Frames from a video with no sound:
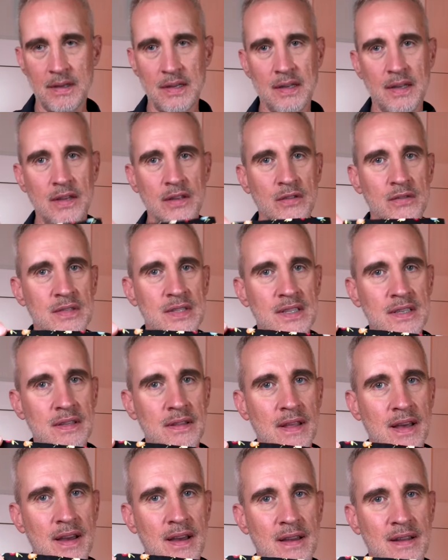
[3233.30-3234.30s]
Can you see
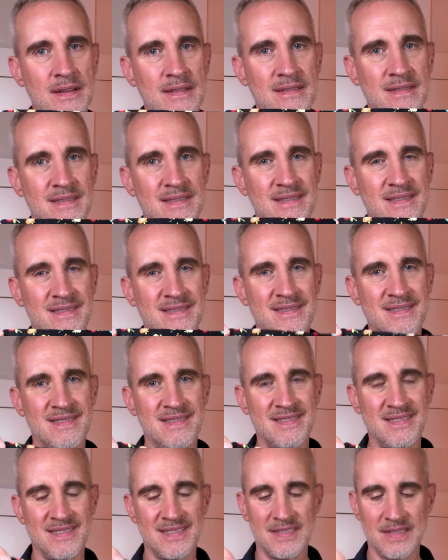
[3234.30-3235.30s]
that?
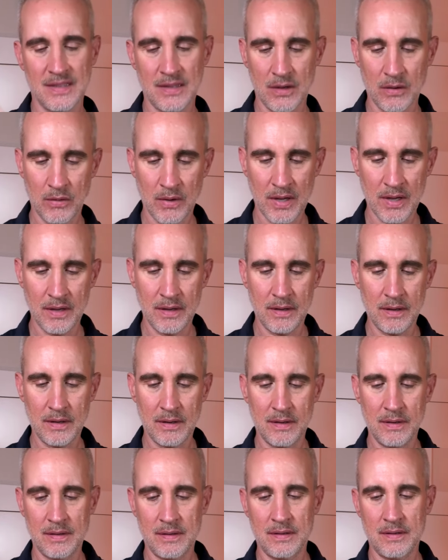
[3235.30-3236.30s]
Okay.
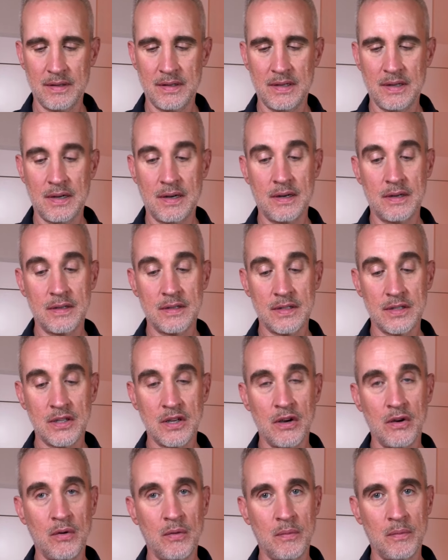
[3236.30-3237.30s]

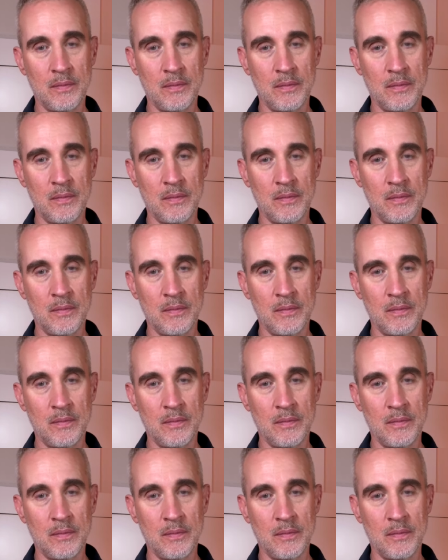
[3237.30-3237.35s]
So,